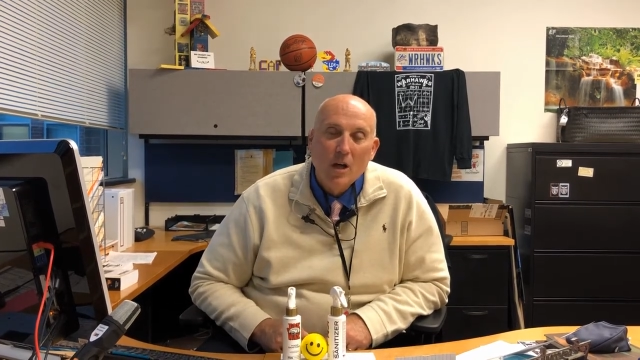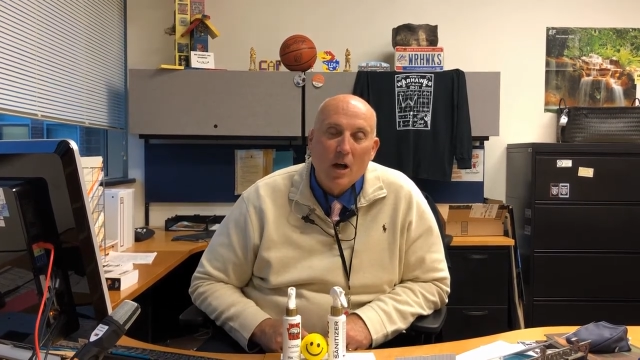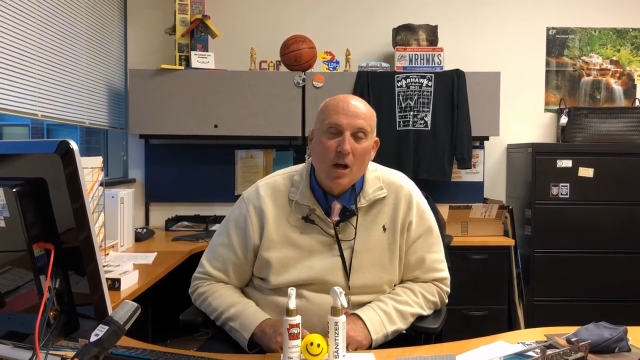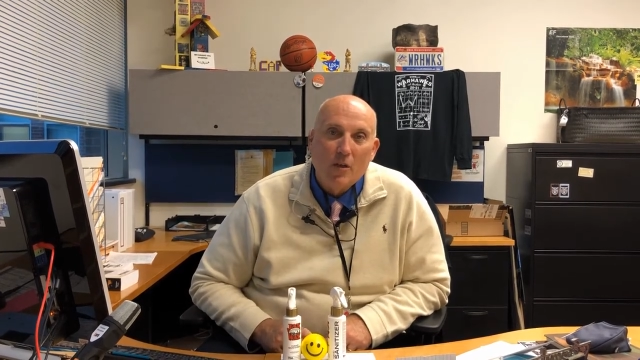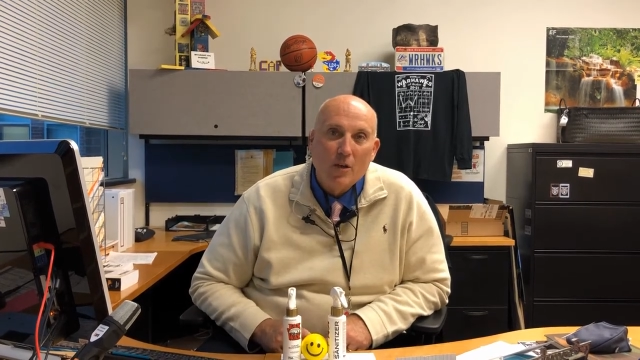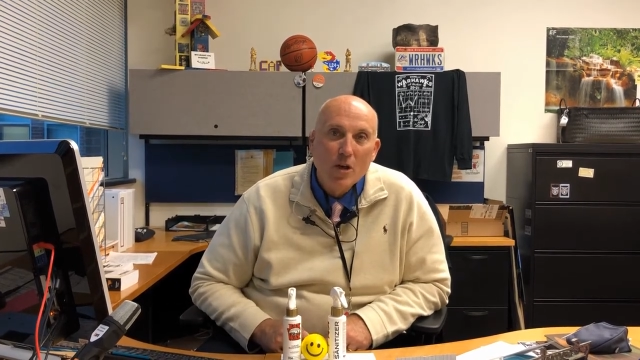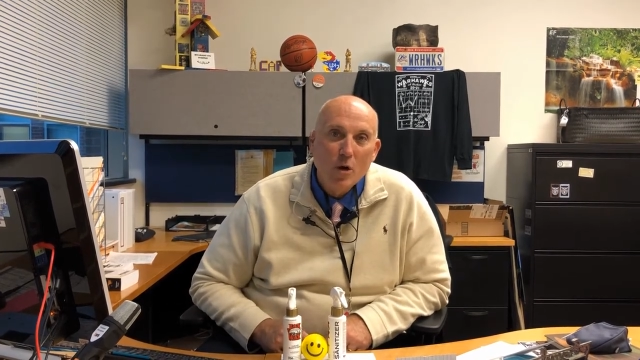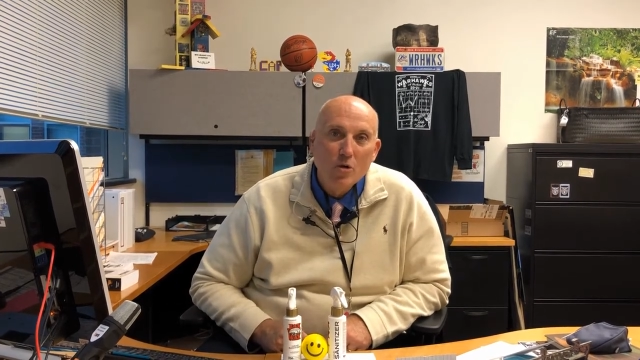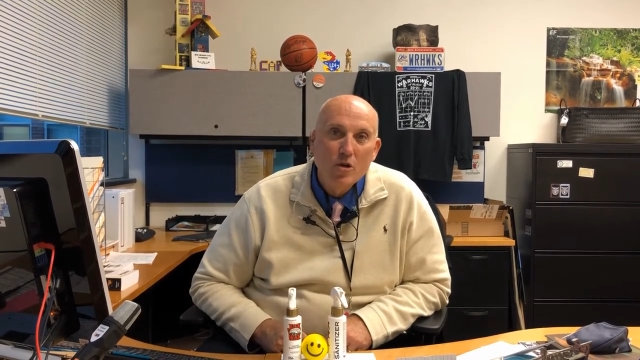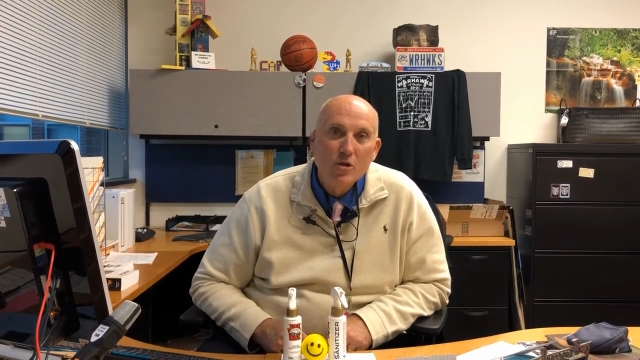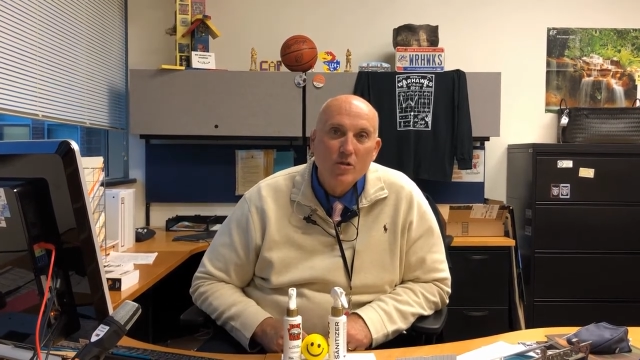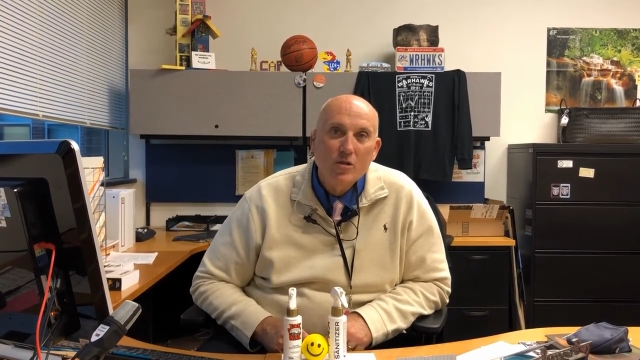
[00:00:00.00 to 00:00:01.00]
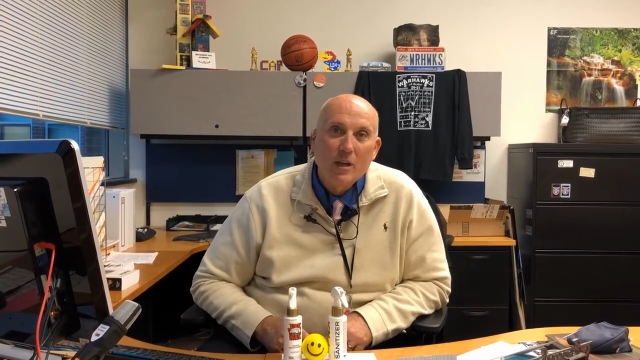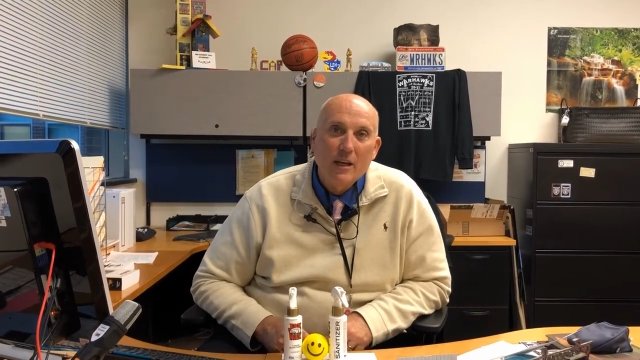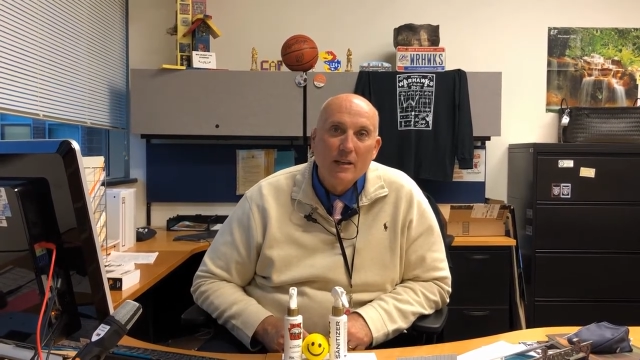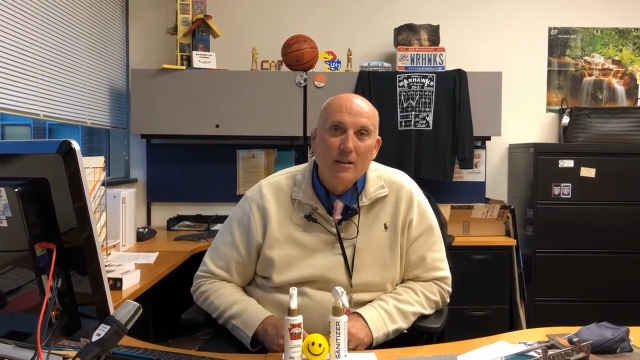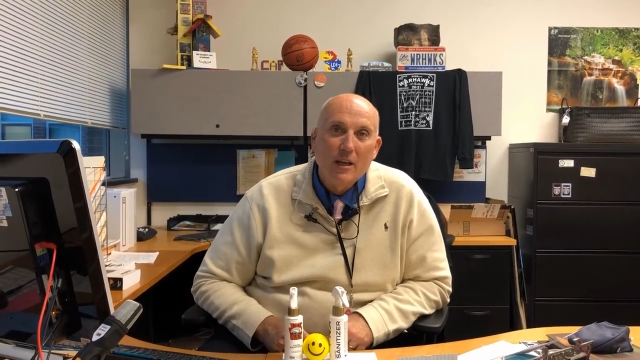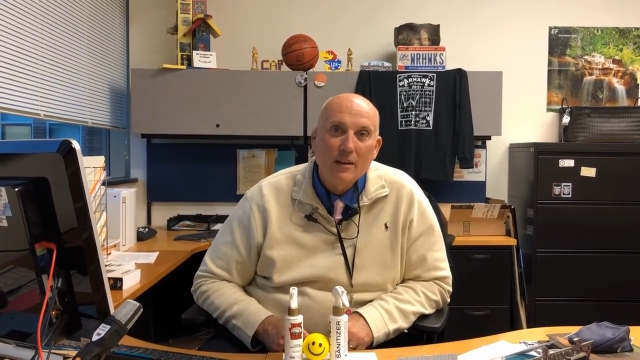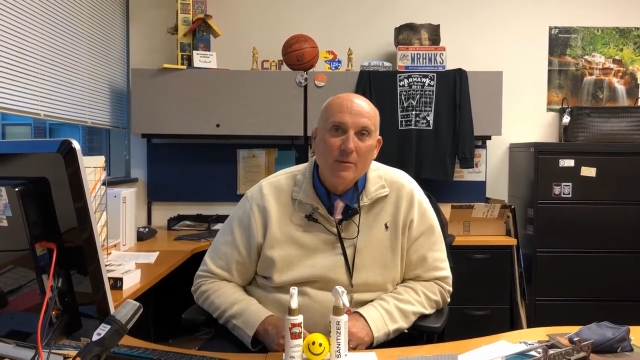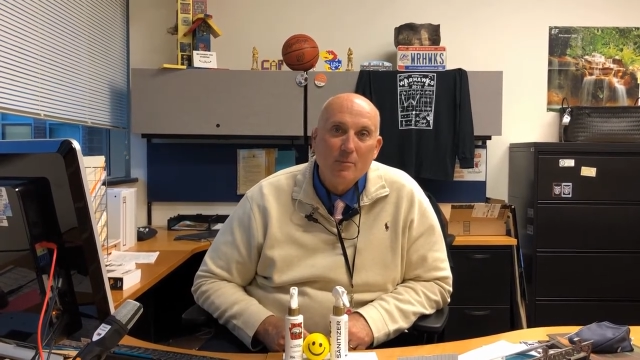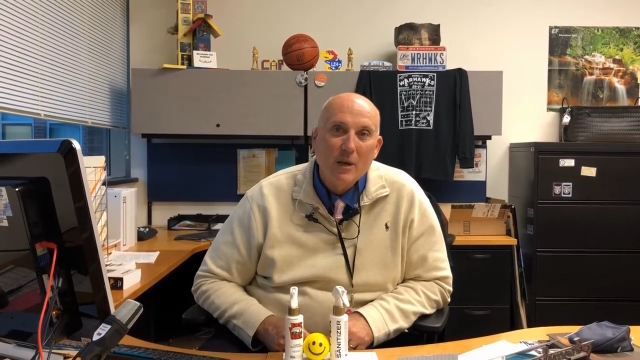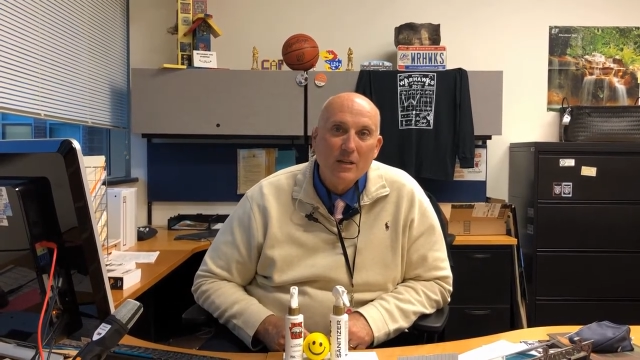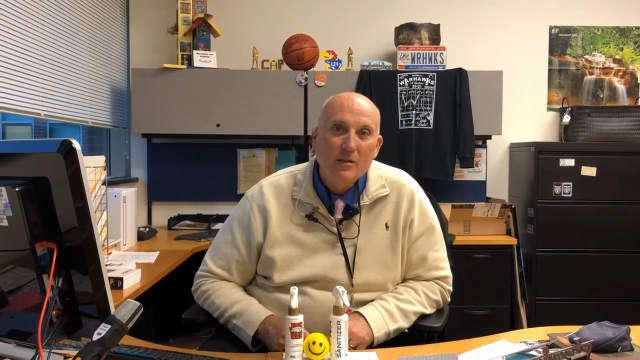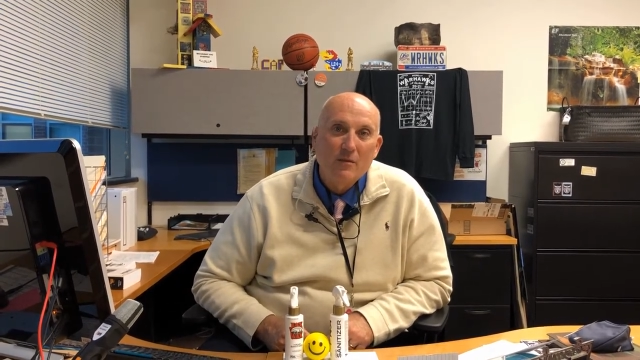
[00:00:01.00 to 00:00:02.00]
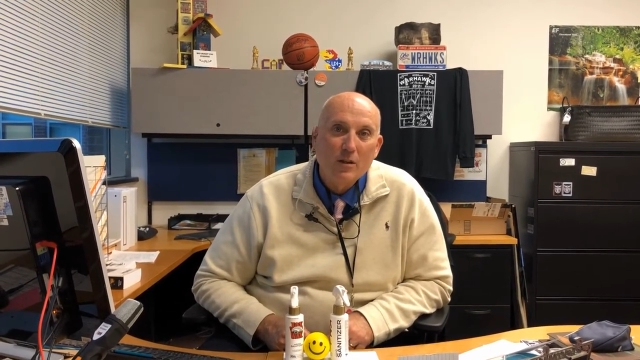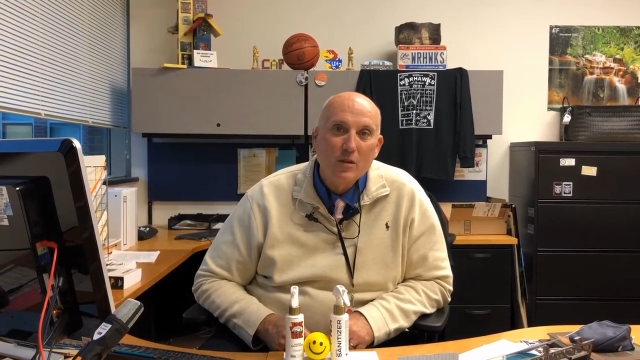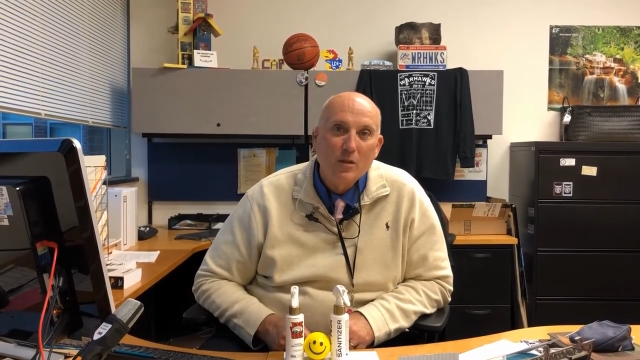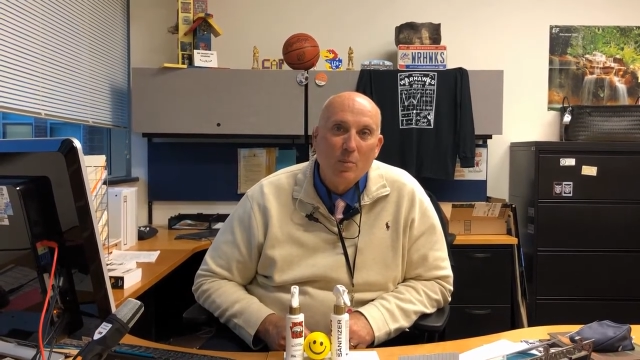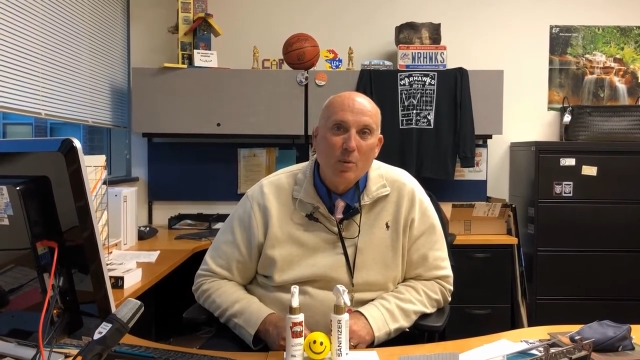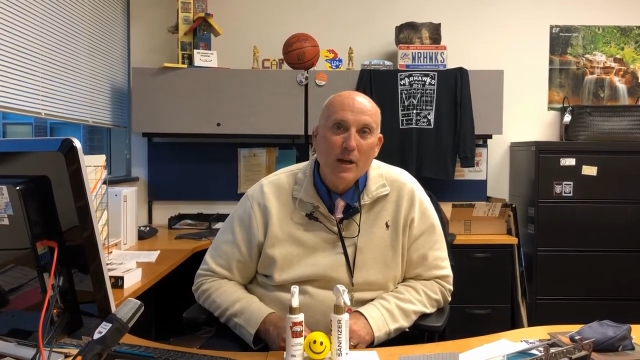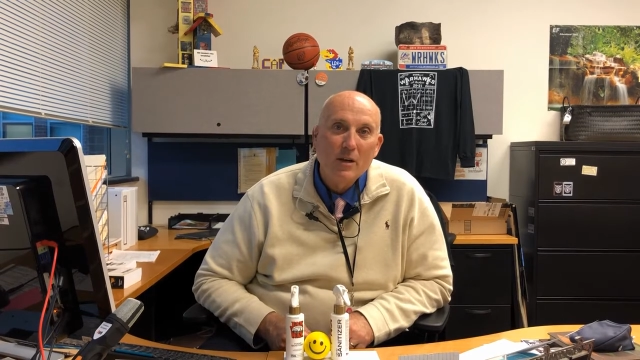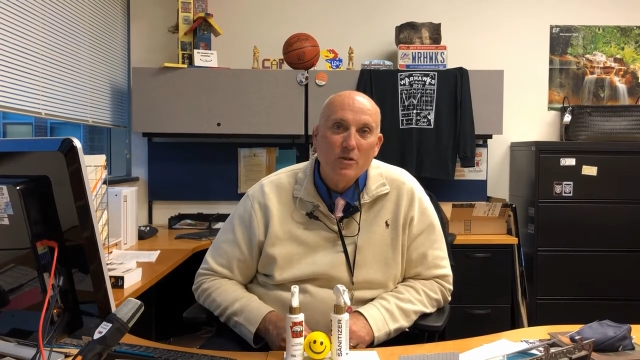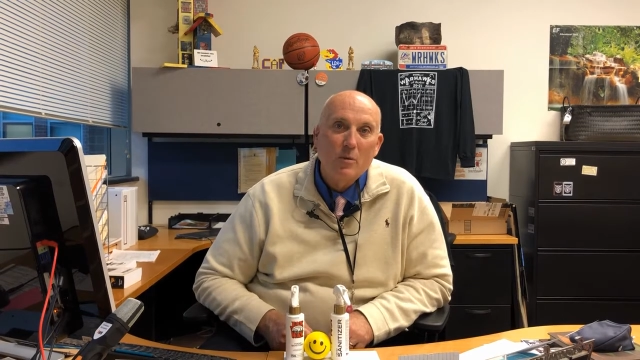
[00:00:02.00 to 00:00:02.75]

all the coaches, and and best of luck to the players.